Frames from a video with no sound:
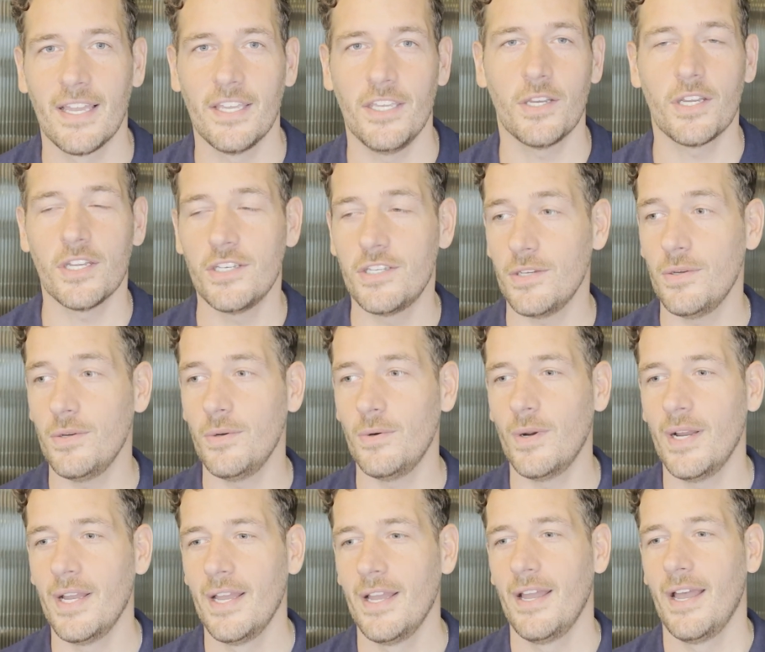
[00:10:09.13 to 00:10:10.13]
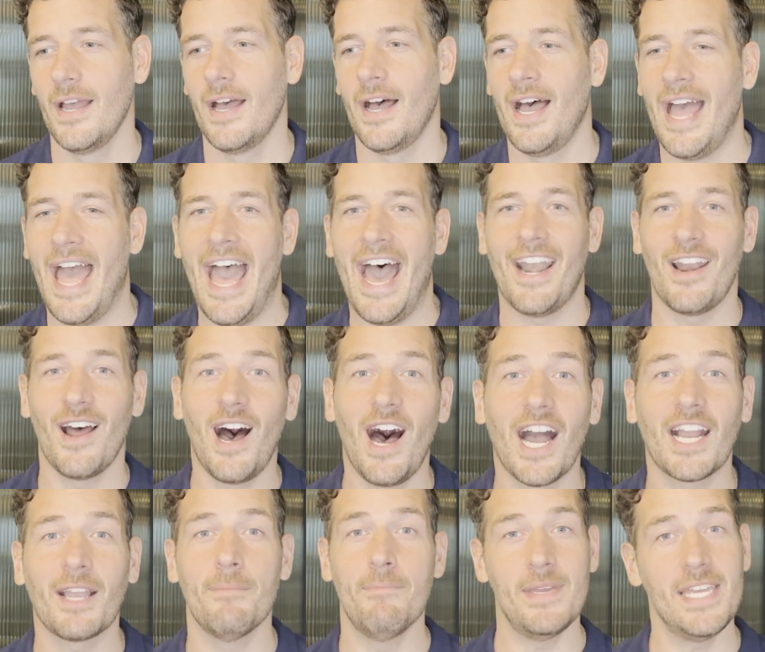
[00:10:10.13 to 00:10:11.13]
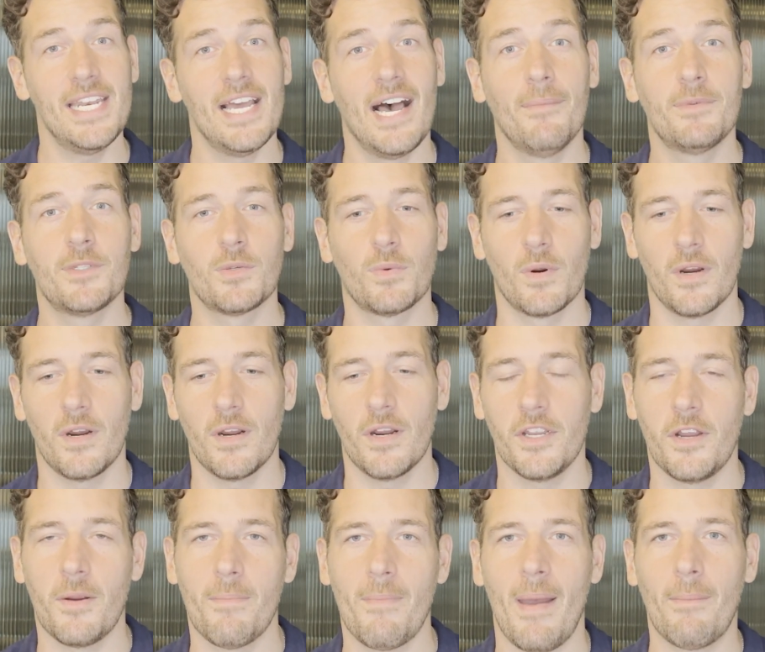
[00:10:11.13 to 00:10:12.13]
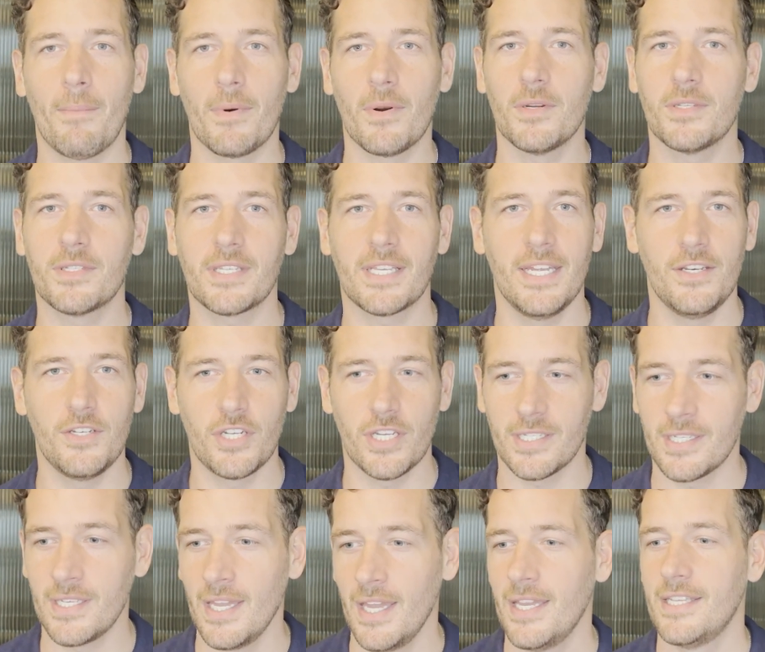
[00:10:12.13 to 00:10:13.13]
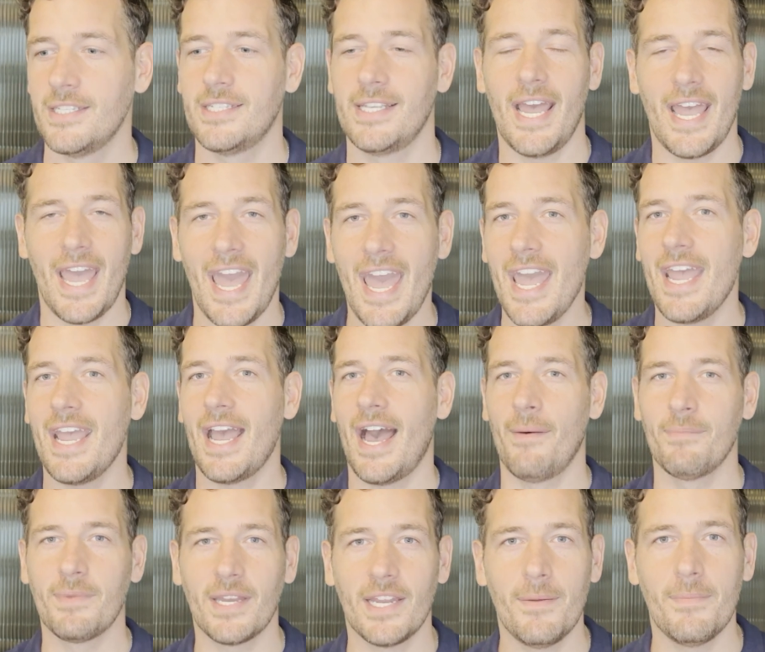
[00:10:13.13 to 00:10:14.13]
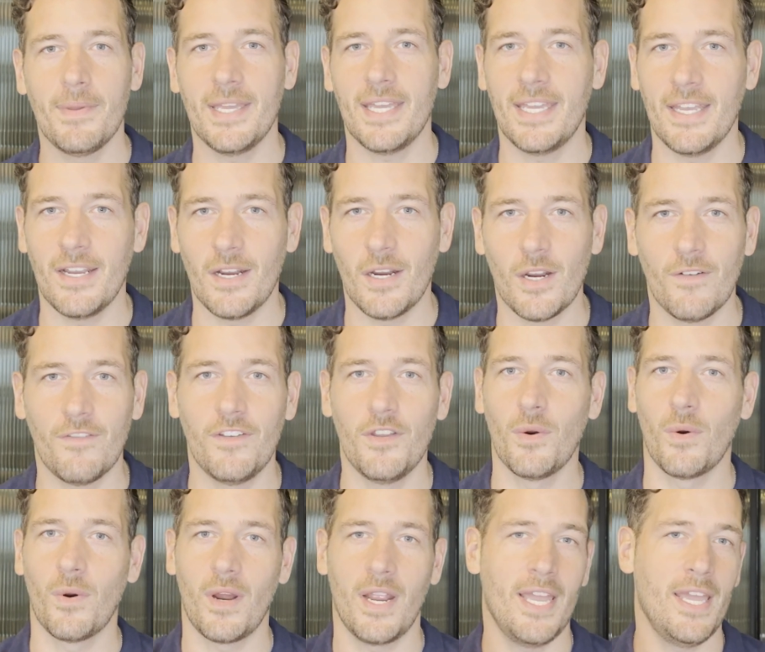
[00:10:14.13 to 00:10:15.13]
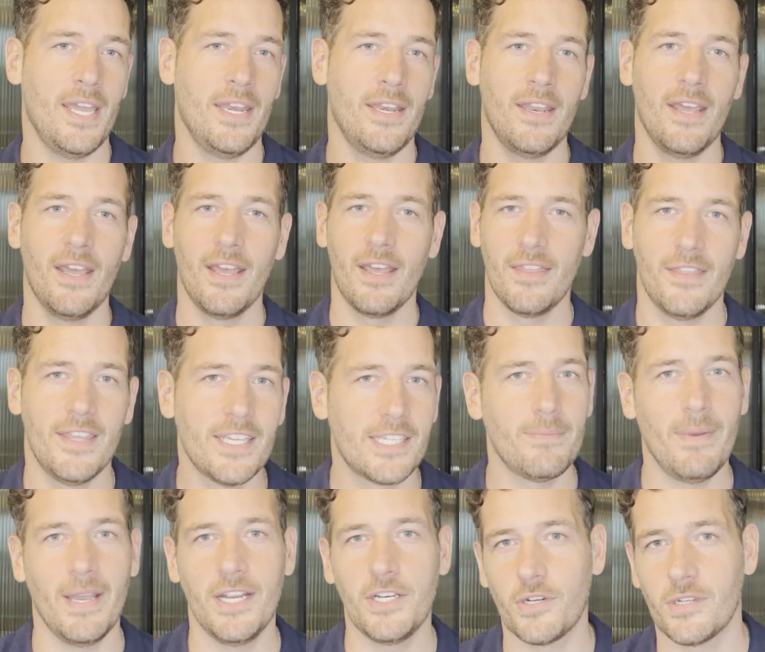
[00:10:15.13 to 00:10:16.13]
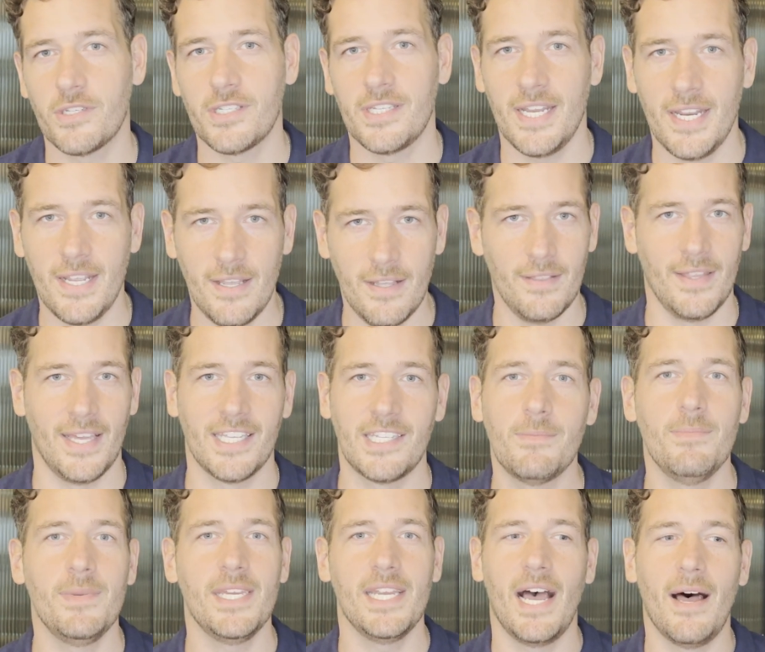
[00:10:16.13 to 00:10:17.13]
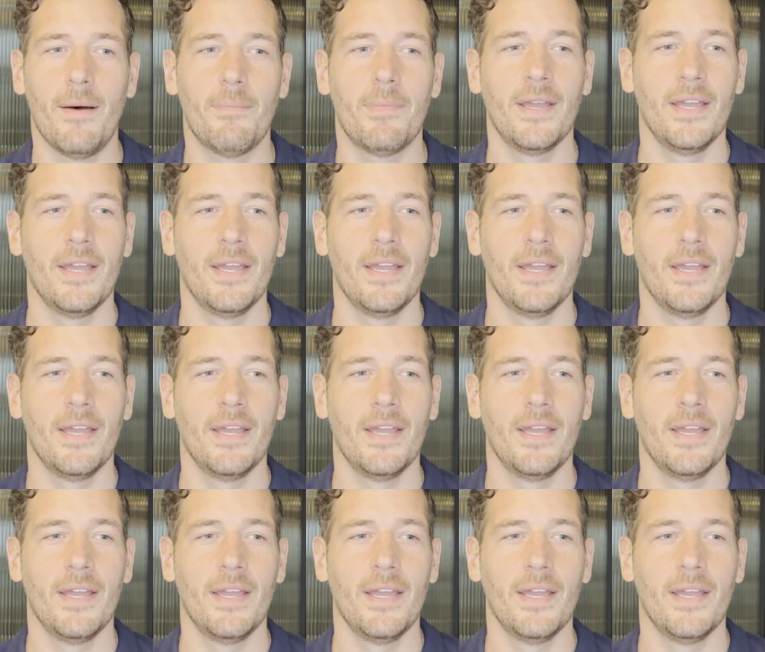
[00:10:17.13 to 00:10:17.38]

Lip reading: You could do ad hoc meetups where your members can just say, hey, I'm going to be here if you're in this major city, let's meet up.